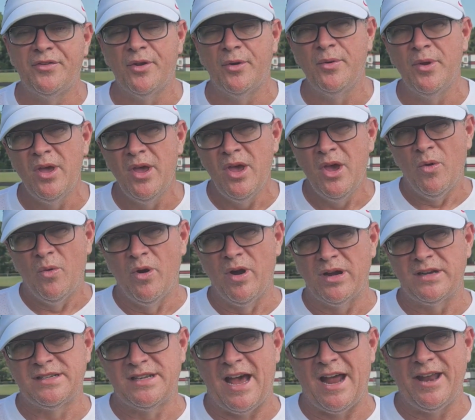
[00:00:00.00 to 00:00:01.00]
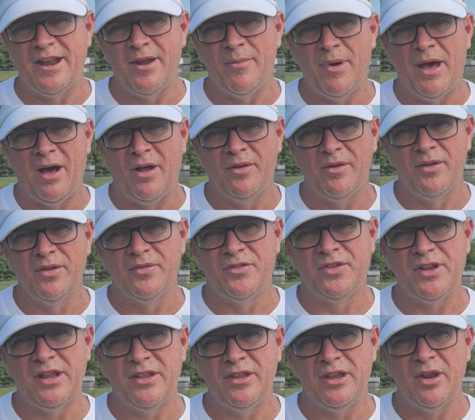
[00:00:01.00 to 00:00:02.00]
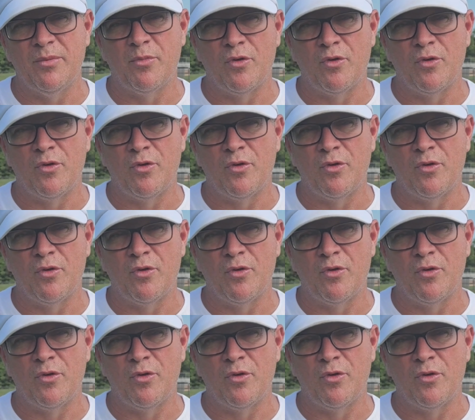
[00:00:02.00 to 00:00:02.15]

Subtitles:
So we're excited about seeing the